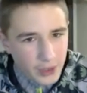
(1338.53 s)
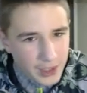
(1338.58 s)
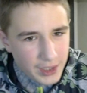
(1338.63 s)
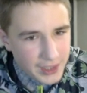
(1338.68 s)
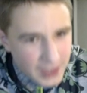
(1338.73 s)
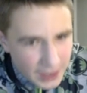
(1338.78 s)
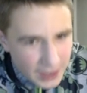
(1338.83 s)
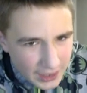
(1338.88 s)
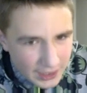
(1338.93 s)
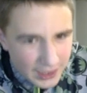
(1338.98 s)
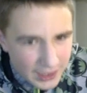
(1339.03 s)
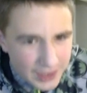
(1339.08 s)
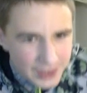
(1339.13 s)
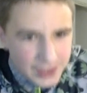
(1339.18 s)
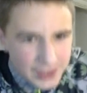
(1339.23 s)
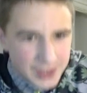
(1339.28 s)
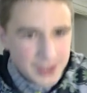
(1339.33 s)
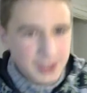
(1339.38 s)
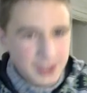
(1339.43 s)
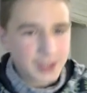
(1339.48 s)
I think knight
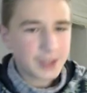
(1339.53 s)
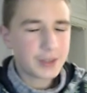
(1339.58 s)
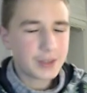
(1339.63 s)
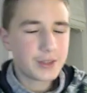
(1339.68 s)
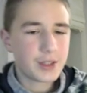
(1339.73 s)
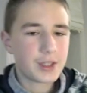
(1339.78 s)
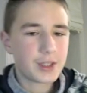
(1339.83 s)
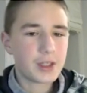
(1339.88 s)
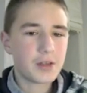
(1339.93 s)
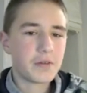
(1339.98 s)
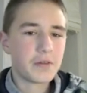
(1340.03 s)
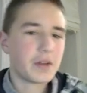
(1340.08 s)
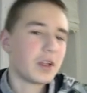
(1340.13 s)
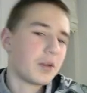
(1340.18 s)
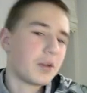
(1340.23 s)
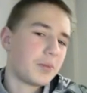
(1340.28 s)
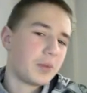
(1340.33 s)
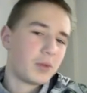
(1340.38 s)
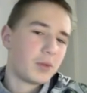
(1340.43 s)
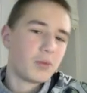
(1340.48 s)
c6 just
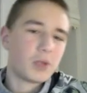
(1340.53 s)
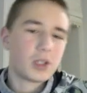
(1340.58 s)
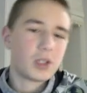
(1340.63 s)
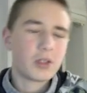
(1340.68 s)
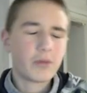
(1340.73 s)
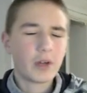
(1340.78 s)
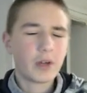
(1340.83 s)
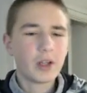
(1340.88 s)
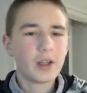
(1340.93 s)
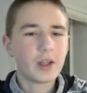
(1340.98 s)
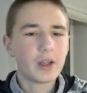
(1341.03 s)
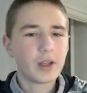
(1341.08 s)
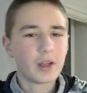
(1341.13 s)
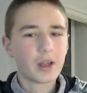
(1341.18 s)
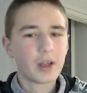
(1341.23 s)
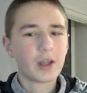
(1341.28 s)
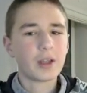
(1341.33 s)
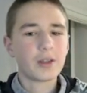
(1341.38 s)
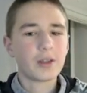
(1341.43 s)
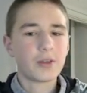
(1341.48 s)
development was fun and I
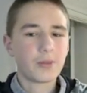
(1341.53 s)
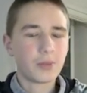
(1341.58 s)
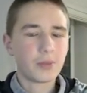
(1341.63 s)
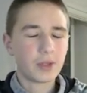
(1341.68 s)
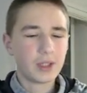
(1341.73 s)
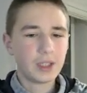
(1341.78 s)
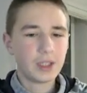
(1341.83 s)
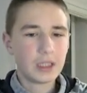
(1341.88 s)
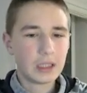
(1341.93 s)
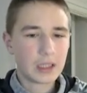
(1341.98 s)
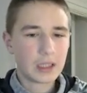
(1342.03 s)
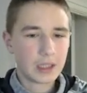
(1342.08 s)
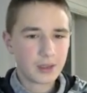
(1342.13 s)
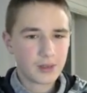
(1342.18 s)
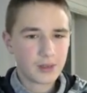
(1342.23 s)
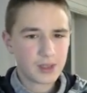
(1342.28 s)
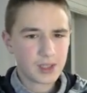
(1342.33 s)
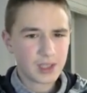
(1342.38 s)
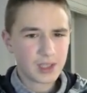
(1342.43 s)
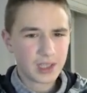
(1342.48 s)
had to play e
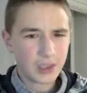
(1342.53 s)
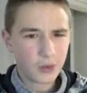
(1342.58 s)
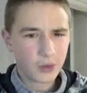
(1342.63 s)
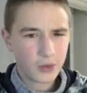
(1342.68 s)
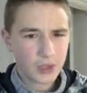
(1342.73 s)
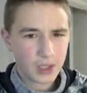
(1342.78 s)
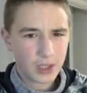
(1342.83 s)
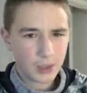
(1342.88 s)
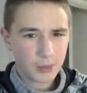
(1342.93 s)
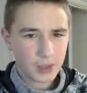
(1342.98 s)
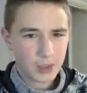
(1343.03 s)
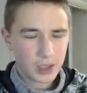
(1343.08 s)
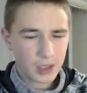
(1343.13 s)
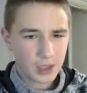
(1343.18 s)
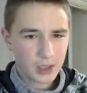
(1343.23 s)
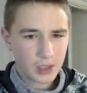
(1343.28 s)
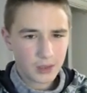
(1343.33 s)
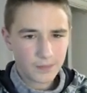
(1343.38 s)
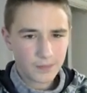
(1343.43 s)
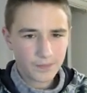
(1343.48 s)
takes d or
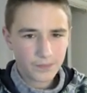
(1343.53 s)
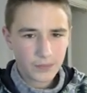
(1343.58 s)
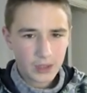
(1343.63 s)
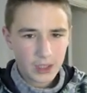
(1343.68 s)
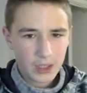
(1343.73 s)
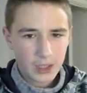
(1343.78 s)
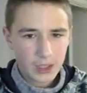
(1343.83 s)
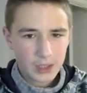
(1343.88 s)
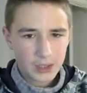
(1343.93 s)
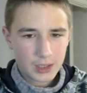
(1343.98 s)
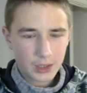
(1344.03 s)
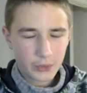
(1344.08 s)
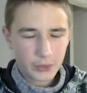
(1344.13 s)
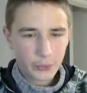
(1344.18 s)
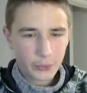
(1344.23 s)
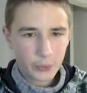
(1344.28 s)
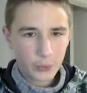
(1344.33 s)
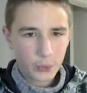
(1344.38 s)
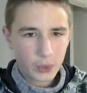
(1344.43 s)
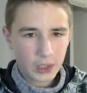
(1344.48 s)
something. It's a
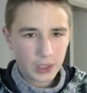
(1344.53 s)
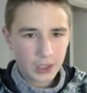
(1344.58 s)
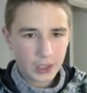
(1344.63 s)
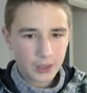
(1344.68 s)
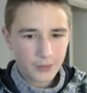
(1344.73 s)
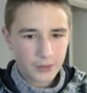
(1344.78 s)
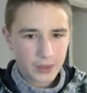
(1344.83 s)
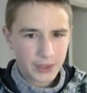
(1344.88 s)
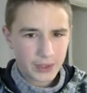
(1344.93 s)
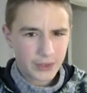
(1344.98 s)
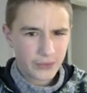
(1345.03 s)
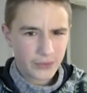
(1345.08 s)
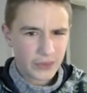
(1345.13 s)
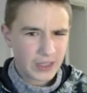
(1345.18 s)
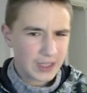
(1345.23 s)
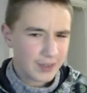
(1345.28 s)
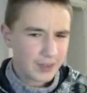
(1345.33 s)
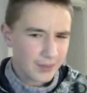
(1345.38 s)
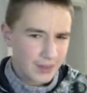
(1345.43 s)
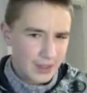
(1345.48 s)
queen
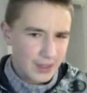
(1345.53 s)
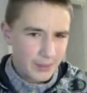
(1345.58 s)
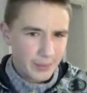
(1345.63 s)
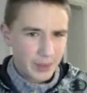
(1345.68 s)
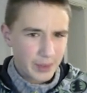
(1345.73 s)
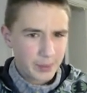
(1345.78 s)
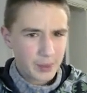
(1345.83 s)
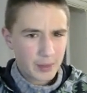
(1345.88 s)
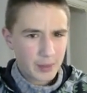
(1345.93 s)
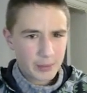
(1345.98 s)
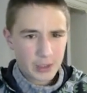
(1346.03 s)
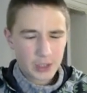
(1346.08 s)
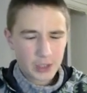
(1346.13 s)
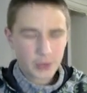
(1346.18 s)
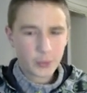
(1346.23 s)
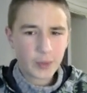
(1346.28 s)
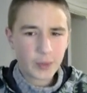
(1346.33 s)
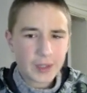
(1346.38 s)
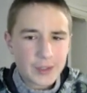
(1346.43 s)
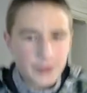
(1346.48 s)
f3. Maybe I'm
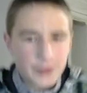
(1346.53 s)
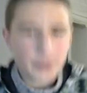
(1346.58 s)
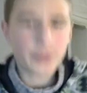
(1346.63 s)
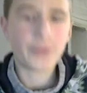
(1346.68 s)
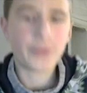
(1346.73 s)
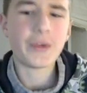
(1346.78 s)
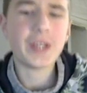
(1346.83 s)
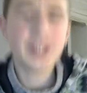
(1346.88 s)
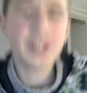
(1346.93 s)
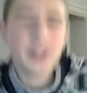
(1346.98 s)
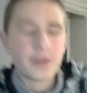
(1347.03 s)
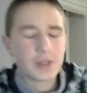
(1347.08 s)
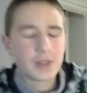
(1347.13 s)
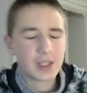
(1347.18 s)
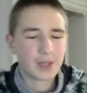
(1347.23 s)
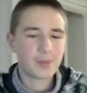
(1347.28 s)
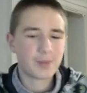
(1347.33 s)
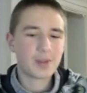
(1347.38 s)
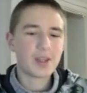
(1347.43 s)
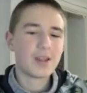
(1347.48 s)
just way too greedy or
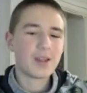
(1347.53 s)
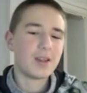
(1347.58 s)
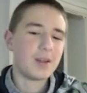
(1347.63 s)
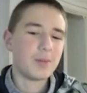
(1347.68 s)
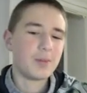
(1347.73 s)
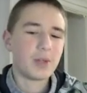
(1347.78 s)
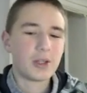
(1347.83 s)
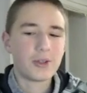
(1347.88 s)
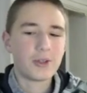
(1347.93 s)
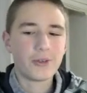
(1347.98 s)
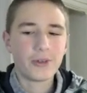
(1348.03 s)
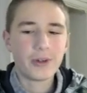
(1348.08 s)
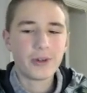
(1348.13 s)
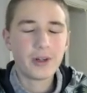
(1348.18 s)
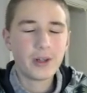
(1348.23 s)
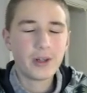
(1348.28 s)
something, I'm not sure.